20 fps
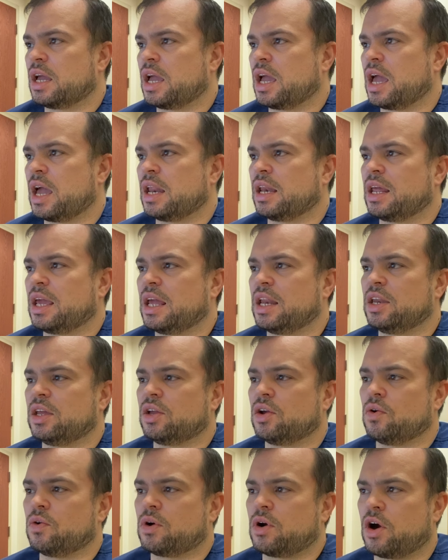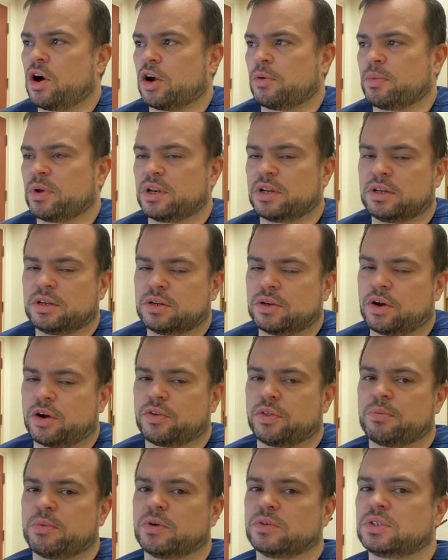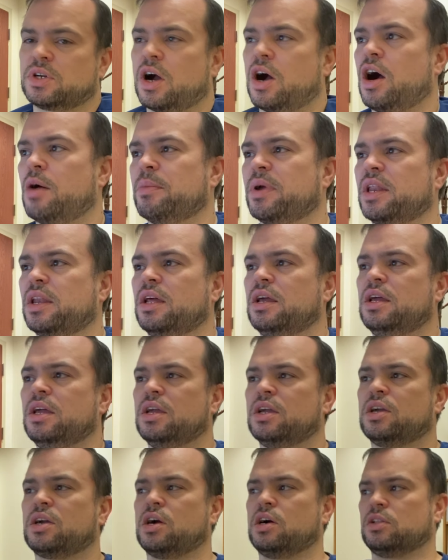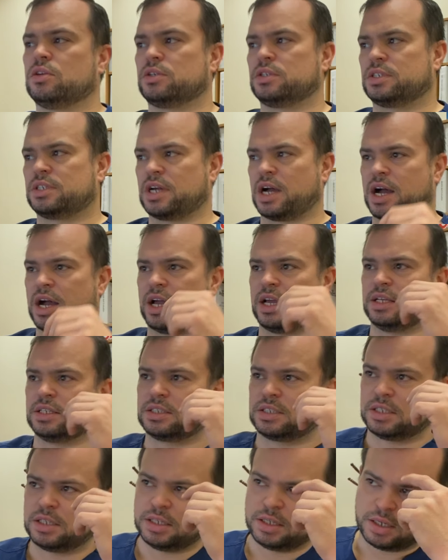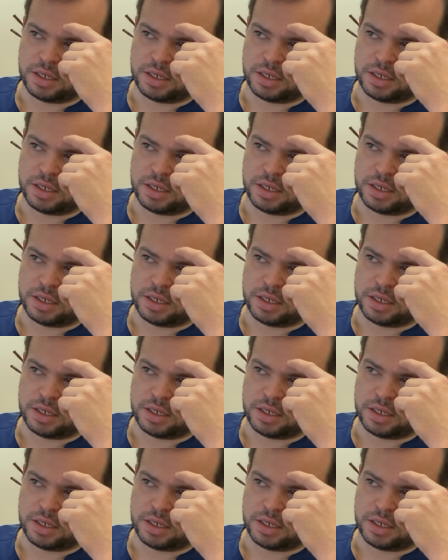and indigo carmine are the most common colored dyes.